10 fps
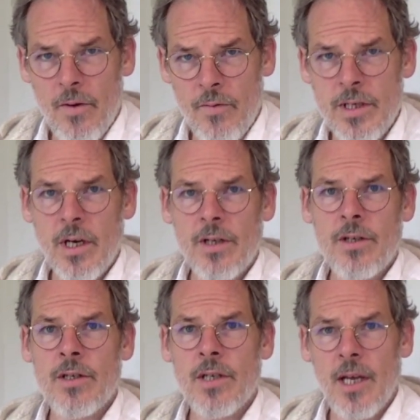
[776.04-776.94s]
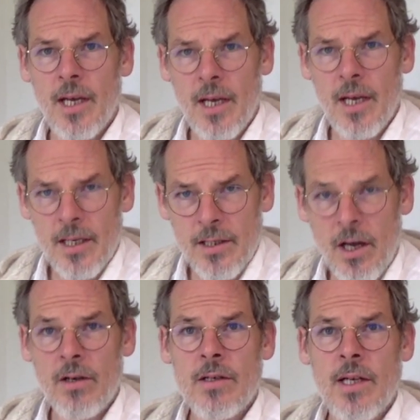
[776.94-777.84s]
researchers, uh,
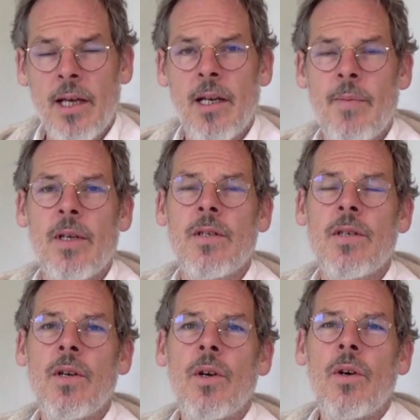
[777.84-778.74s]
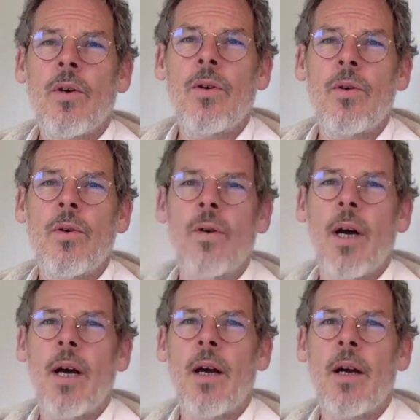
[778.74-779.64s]
scholars, academics who
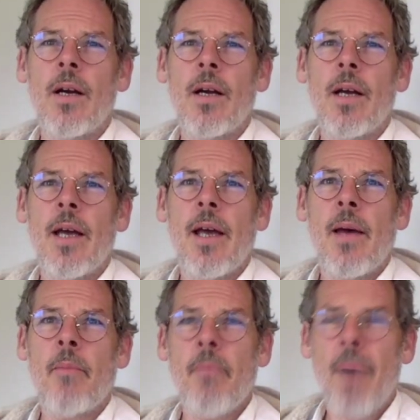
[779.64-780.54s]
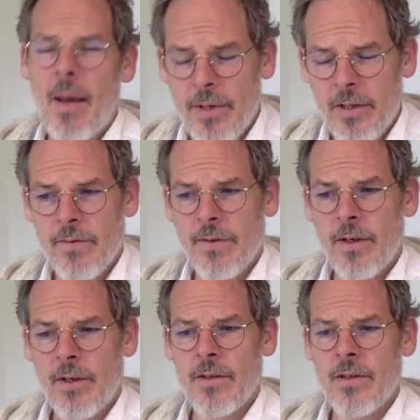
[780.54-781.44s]
are uh, mapping
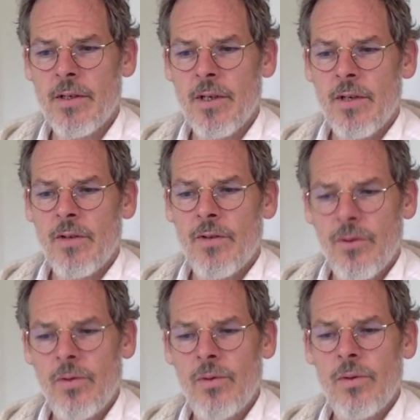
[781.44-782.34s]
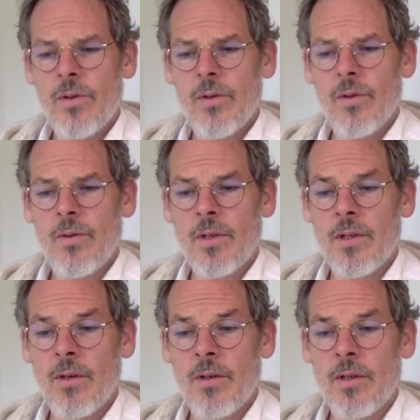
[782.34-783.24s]
for us through what's
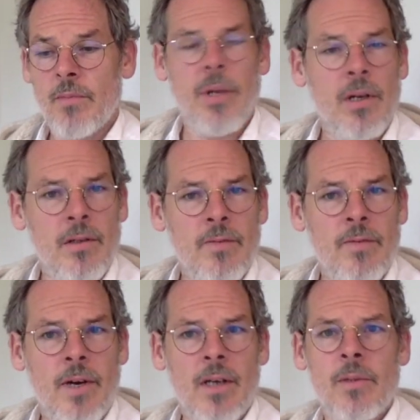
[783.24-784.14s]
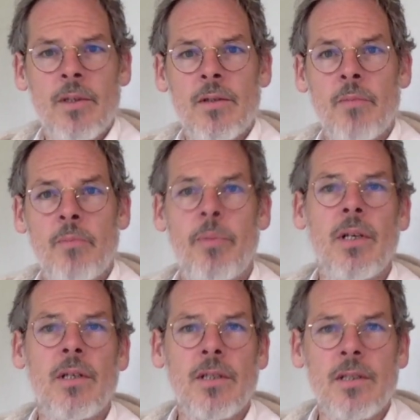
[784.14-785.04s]
known as built environment or the
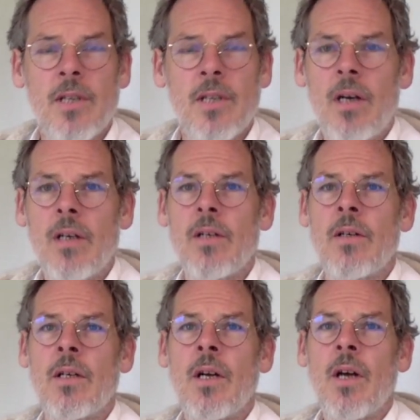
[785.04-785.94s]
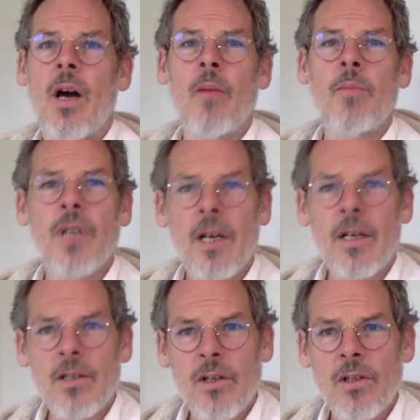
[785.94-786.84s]
built stock or
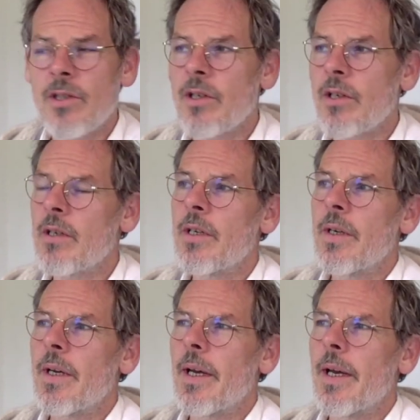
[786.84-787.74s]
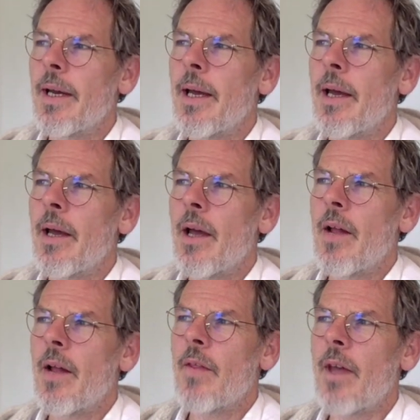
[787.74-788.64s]
object culture, uh,
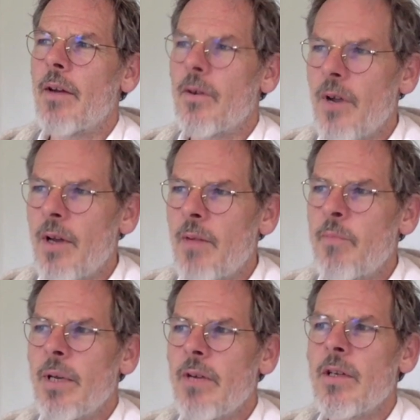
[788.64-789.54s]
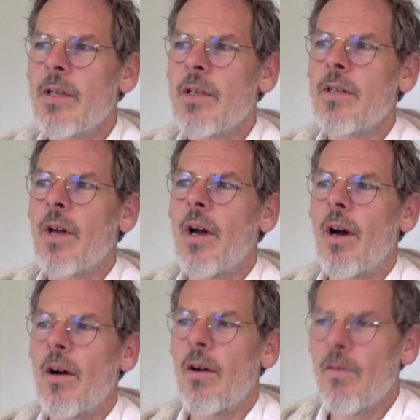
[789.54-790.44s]
that great period
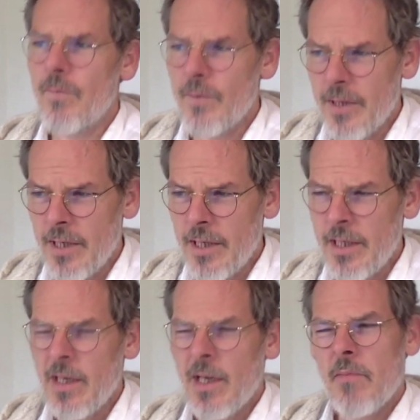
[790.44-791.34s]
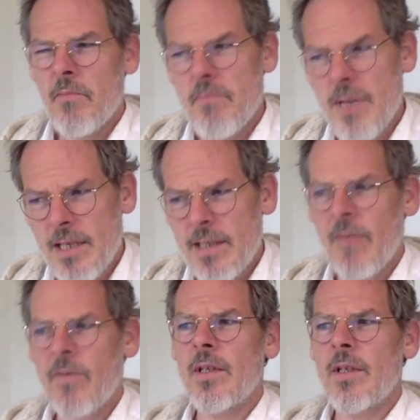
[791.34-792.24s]
of the mid
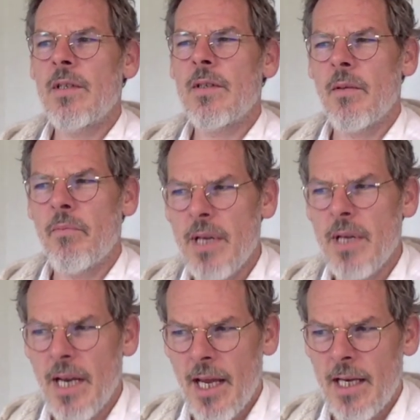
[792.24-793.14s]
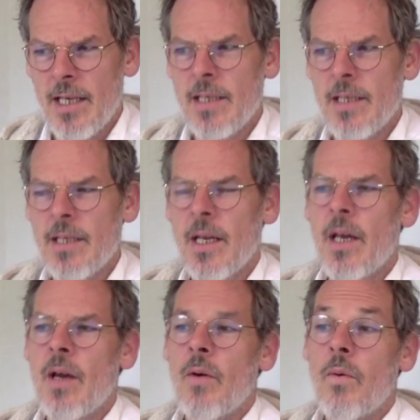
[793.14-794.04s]
70s to the mid 80s
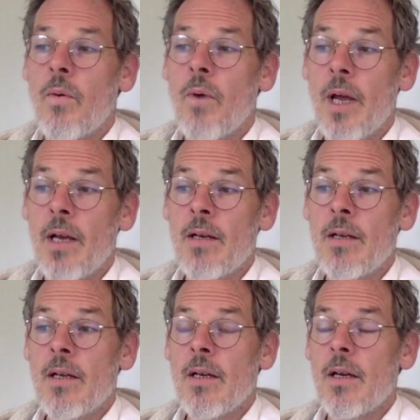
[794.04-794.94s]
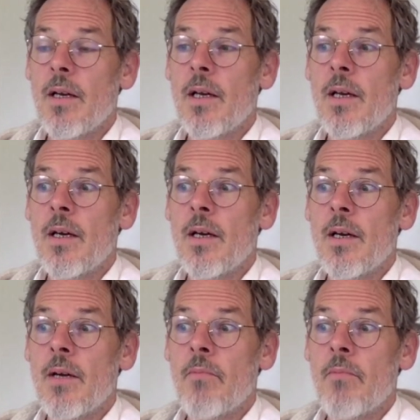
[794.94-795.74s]
when. Um,